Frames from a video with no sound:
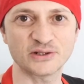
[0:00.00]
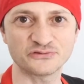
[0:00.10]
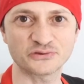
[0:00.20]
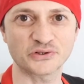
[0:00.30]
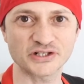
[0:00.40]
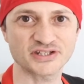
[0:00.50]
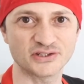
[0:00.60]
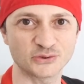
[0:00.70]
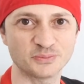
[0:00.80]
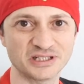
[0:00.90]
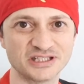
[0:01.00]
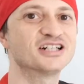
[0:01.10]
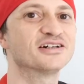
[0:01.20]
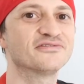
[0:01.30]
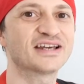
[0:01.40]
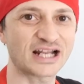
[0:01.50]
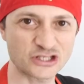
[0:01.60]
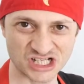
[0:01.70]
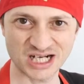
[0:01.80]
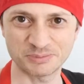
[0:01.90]
of course, and to be the
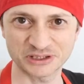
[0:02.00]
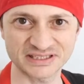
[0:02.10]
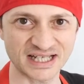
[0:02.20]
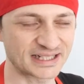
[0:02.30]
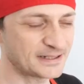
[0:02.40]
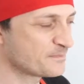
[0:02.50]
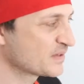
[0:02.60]
verace napoletana,